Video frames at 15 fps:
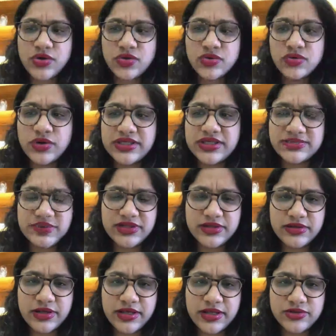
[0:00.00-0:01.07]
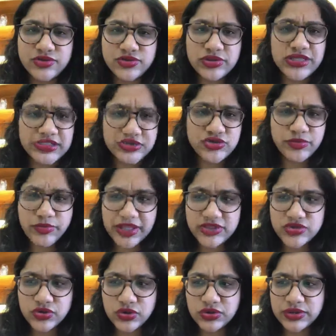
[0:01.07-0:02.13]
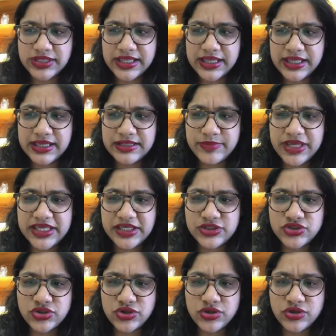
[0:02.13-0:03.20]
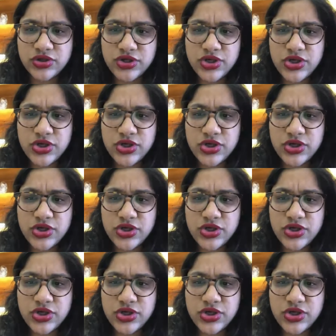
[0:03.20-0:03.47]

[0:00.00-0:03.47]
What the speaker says: who has been truly instrumental in making sure